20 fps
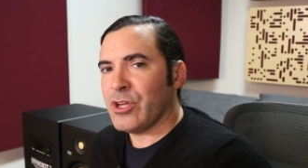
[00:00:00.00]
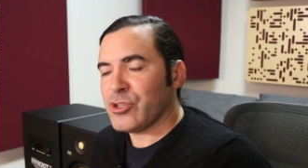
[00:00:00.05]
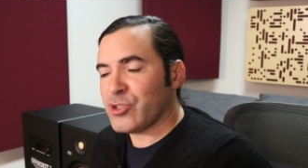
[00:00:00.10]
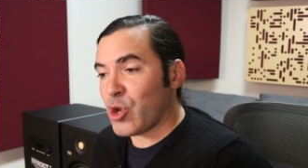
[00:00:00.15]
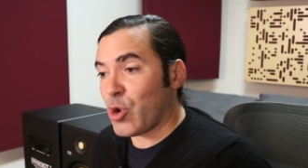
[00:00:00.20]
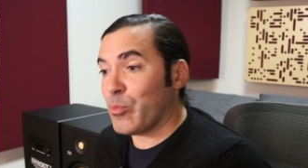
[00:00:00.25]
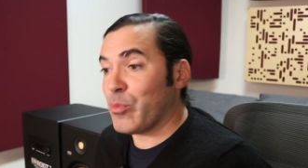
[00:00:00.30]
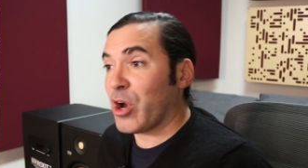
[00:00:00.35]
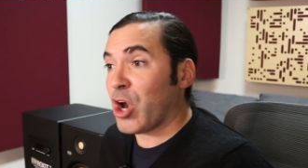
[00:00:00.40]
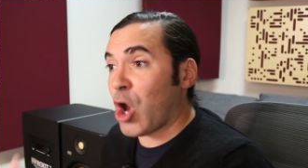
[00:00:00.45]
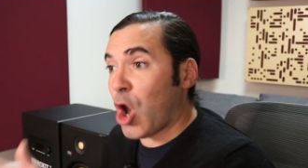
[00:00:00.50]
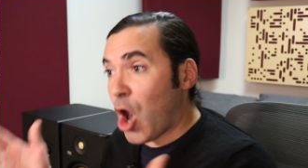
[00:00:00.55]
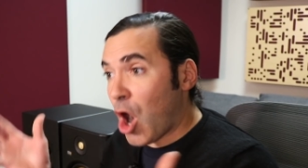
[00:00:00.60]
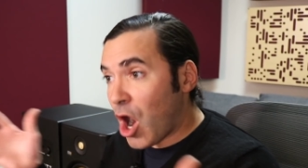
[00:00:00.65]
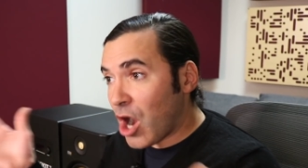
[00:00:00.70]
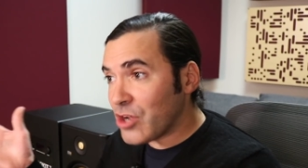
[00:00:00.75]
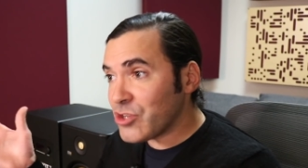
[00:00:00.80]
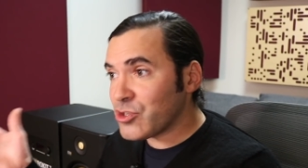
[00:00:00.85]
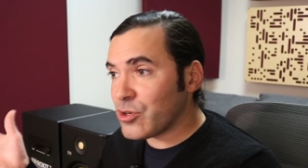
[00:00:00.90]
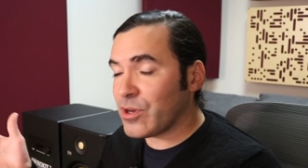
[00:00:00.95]
So
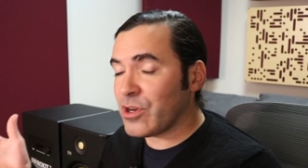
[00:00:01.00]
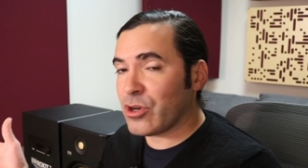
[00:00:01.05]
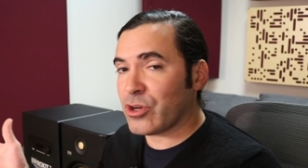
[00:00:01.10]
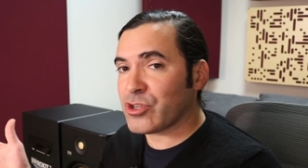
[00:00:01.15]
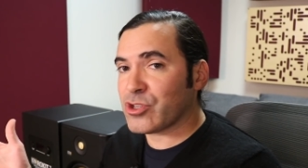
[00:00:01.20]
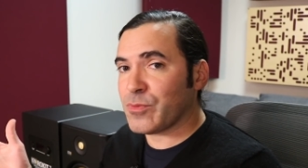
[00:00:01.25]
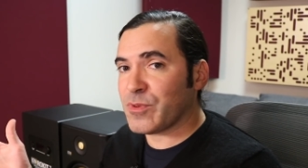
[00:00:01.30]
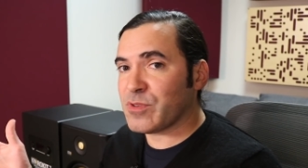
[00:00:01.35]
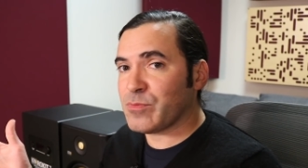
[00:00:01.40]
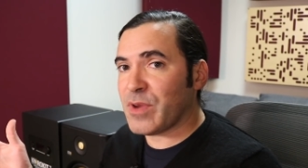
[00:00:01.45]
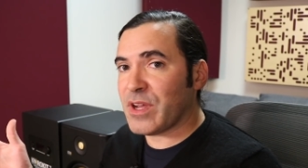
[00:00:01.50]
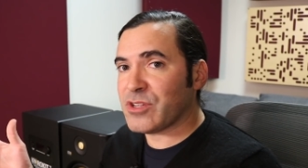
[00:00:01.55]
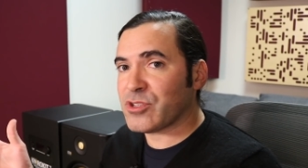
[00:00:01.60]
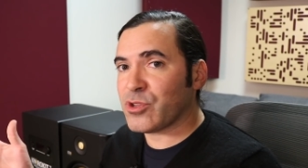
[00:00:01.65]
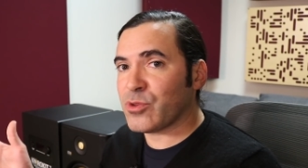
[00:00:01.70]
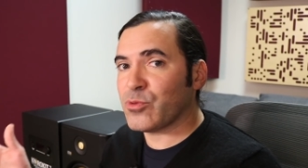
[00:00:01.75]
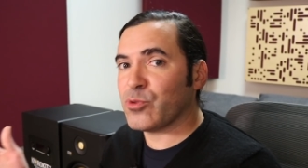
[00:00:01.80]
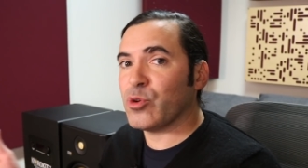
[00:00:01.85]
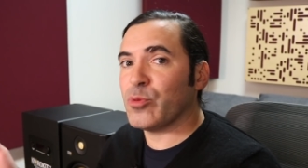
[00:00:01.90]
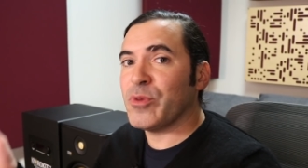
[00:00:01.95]
because you're hearing so much bass
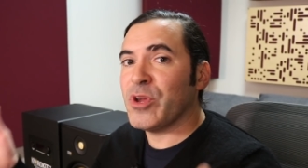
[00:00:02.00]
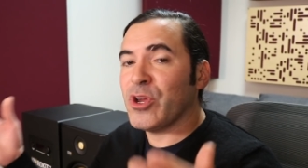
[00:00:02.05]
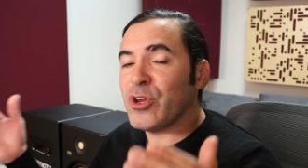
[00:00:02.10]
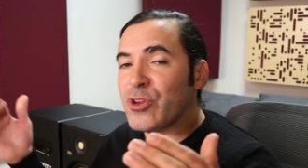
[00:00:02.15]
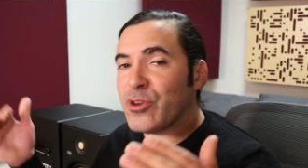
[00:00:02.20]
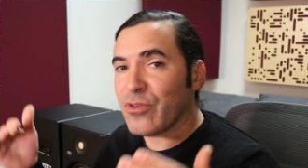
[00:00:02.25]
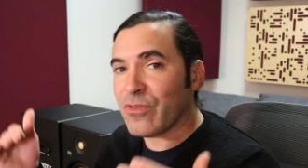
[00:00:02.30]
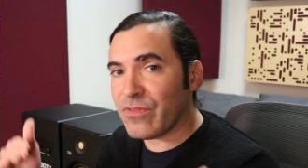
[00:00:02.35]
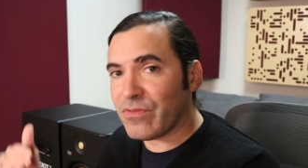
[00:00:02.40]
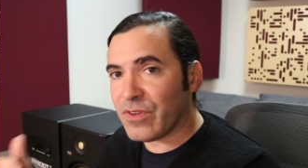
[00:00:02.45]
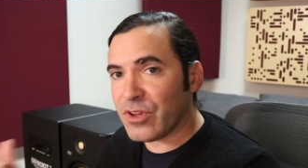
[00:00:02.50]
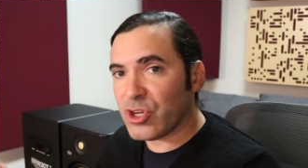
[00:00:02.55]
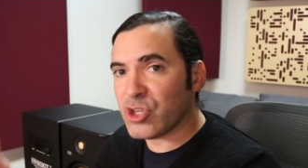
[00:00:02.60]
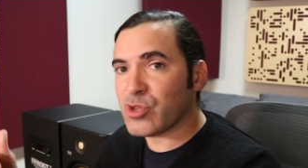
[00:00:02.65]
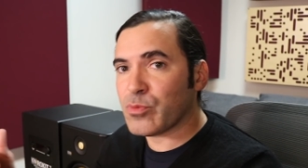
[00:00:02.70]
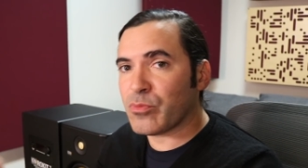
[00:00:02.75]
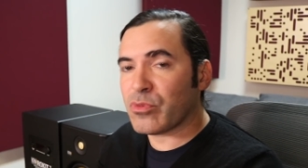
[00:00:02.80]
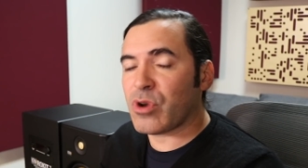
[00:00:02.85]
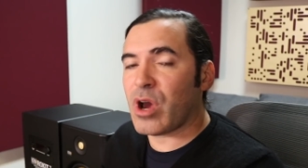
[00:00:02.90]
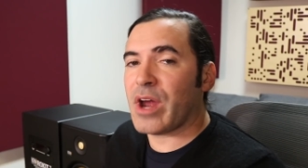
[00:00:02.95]
in the room, your
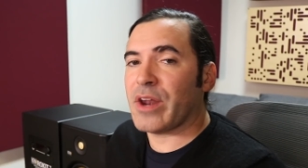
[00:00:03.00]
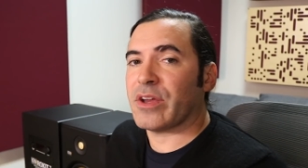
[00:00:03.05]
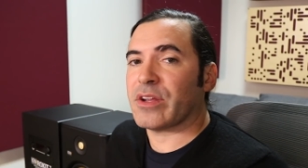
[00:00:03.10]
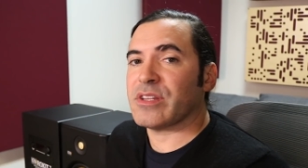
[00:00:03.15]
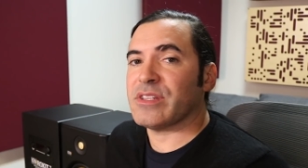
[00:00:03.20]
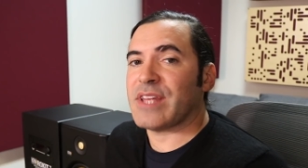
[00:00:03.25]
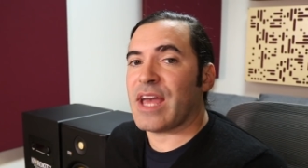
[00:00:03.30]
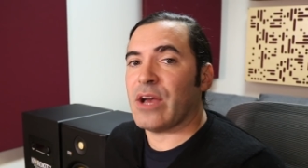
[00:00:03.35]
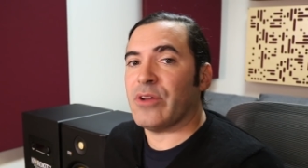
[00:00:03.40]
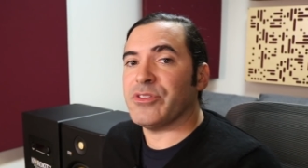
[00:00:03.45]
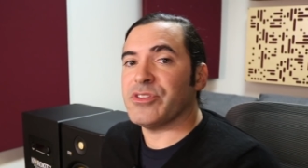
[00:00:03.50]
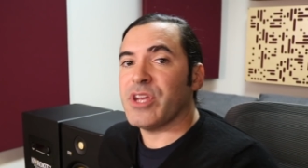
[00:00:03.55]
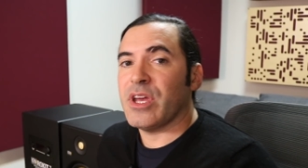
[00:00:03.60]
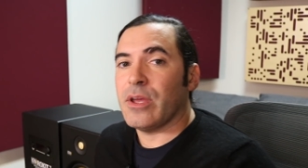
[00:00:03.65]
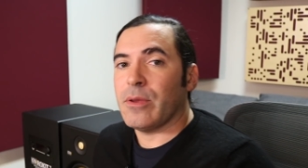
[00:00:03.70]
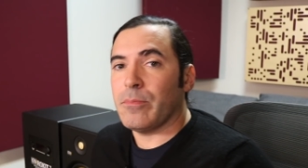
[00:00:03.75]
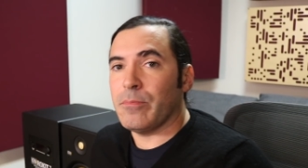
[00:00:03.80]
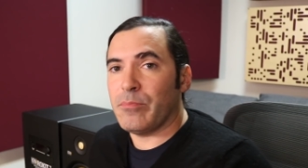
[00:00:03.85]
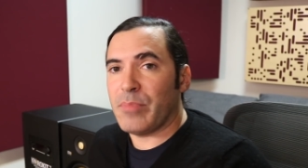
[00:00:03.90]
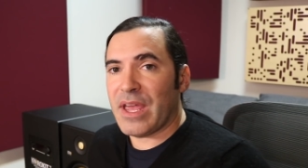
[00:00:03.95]
finished product sounds
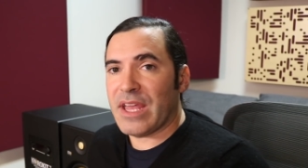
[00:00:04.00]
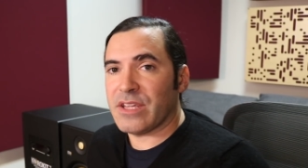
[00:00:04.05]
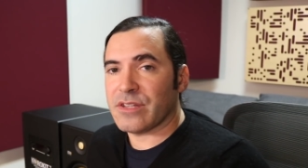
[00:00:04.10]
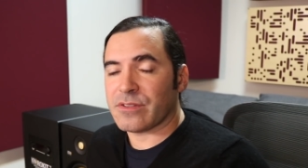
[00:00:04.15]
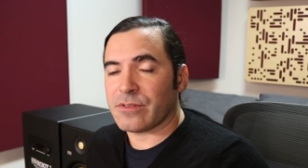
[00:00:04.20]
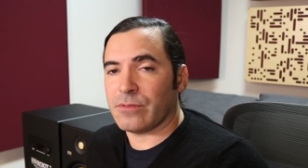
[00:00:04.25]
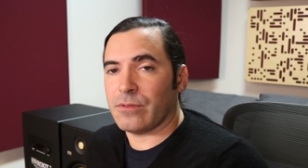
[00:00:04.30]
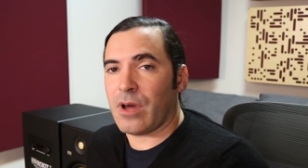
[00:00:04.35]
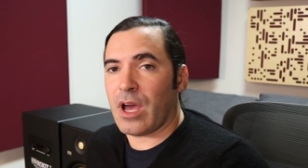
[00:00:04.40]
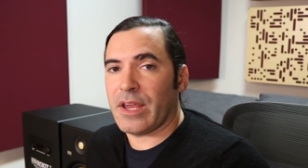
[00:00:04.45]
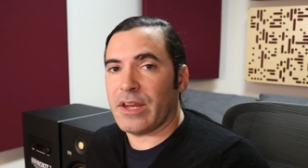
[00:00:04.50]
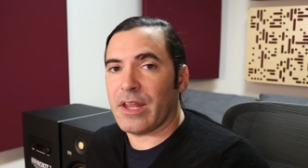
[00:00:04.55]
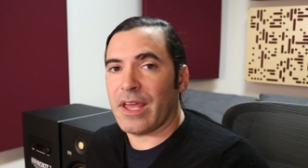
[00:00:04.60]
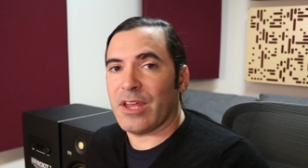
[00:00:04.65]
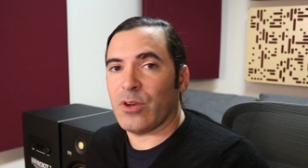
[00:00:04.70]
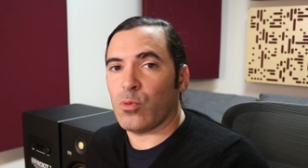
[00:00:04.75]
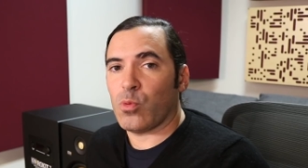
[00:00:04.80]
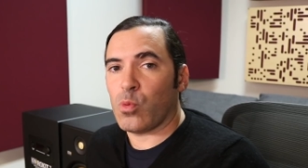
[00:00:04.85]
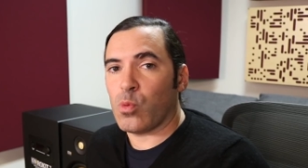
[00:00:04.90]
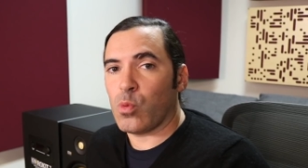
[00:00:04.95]
bass light
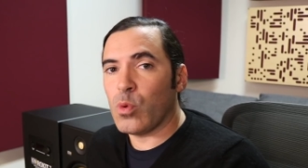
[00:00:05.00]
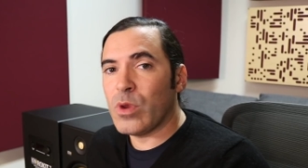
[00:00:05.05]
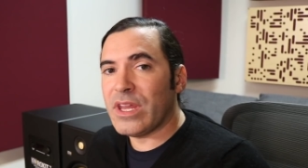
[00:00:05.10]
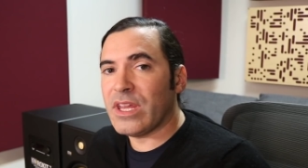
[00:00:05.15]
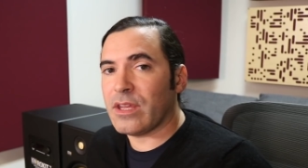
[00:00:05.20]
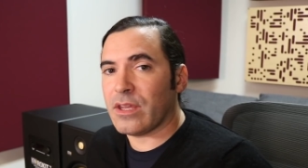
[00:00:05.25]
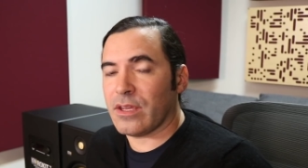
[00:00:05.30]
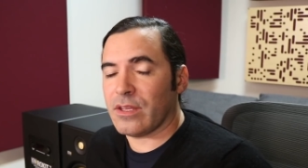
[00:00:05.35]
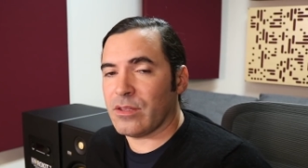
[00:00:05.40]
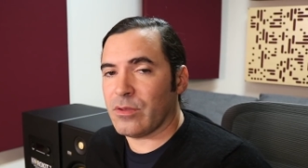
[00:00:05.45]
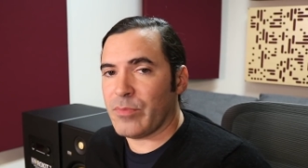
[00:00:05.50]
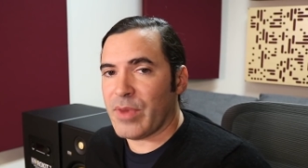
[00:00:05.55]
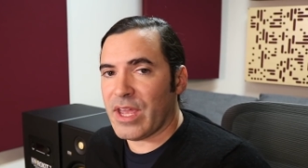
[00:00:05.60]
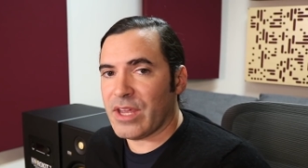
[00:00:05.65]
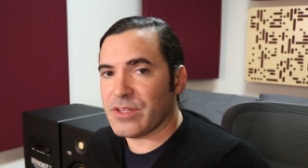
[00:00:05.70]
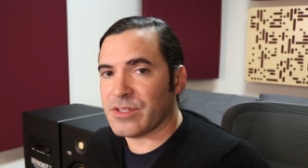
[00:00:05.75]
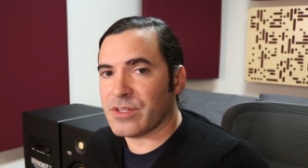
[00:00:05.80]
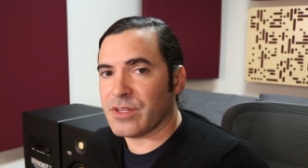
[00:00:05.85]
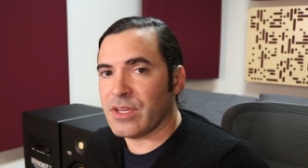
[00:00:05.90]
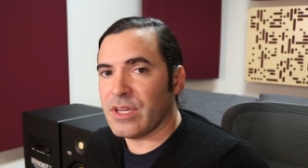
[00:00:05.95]
and weak in the
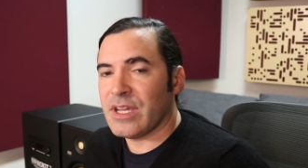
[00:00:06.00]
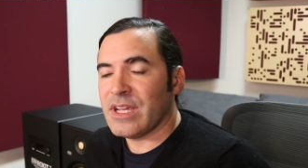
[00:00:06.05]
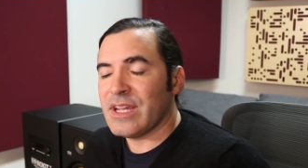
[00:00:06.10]
bass.